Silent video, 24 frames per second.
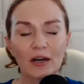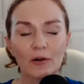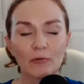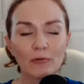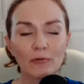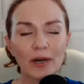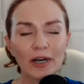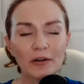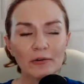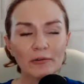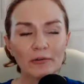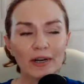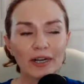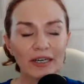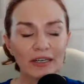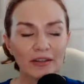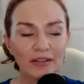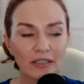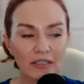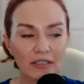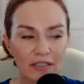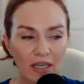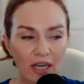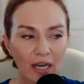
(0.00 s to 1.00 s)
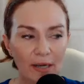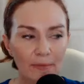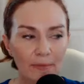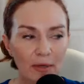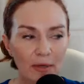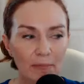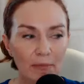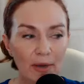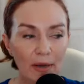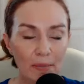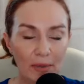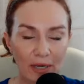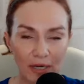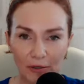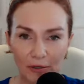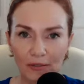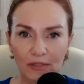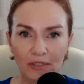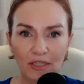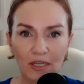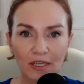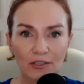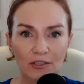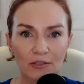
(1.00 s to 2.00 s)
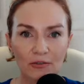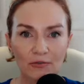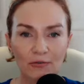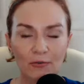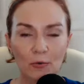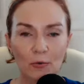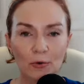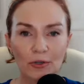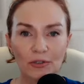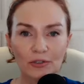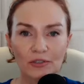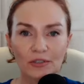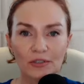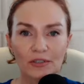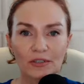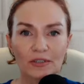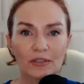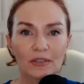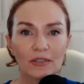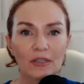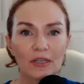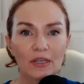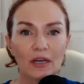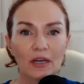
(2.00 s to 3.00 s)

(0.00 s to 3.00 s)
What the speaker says: right around the time that my parents got divorced,